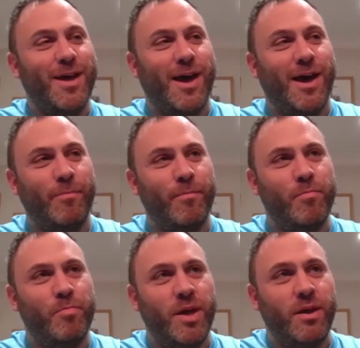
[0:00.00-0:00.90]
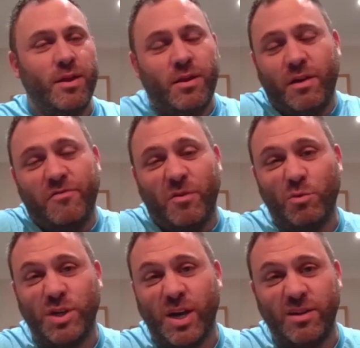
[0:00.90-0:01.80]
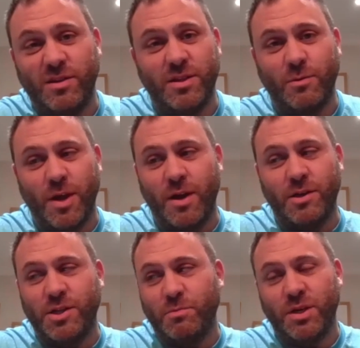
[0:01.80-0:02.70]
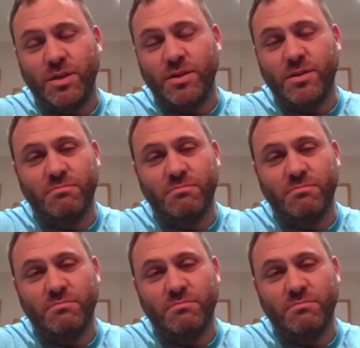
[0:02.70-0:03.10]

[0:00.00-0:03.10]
But nothing will change until the ownership changes.